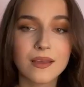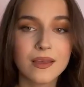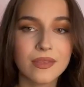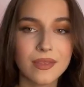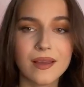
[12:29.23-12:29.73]

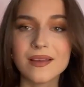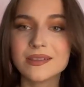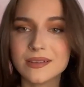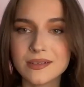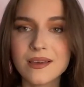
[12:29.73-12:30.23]
And
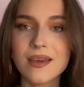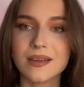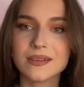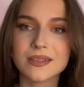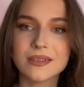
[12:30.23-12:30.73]
that is
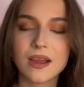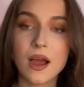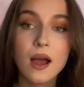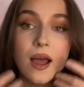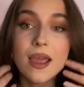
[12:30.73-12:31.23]
that.
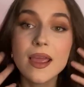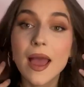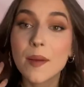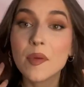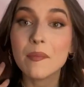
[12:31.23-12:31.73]
I
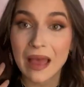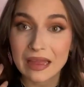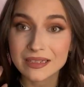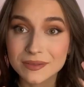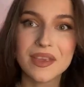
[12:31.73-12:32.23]
am
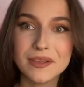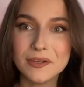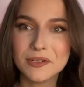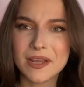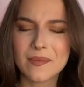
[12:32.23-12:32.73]
matte.
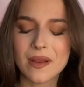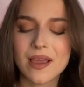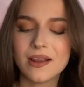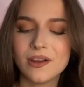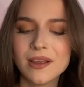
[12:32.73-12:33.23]
Usually I'm
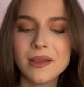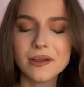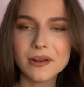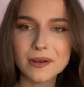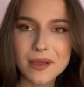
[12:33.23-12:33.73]
like, look how
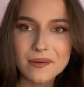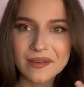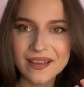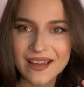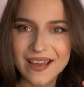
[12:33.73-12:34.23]

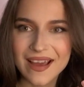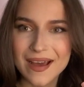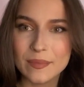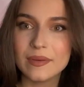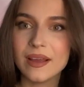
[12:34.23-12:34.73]
glowy I am.